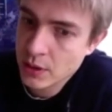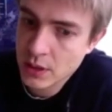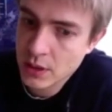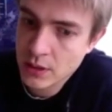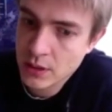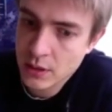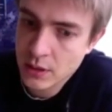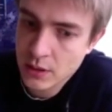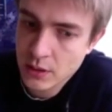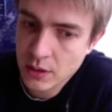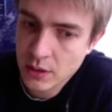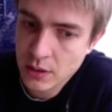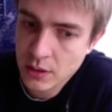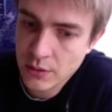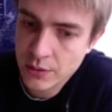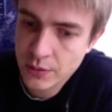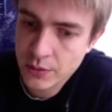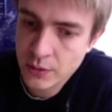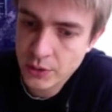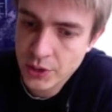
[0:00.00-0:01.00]
in
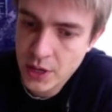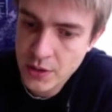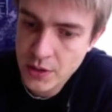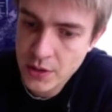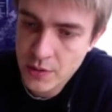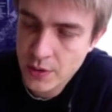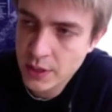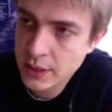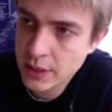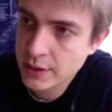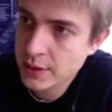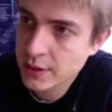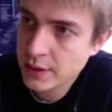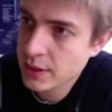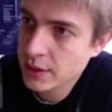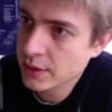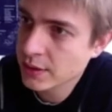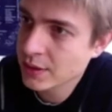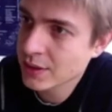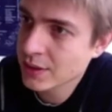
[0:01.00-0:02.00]
full generality,
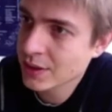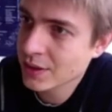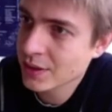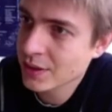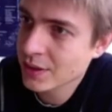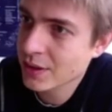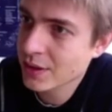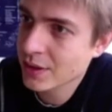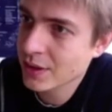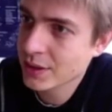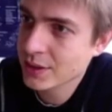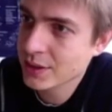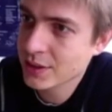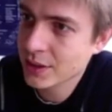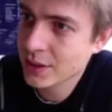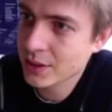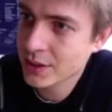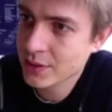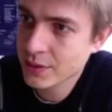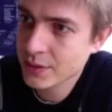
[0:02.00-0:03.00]
it's
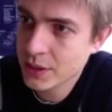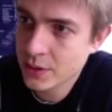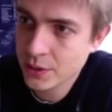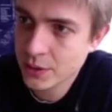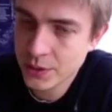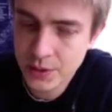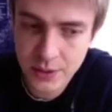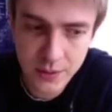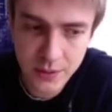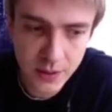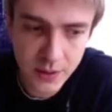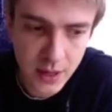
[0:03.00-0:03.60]
still difficult.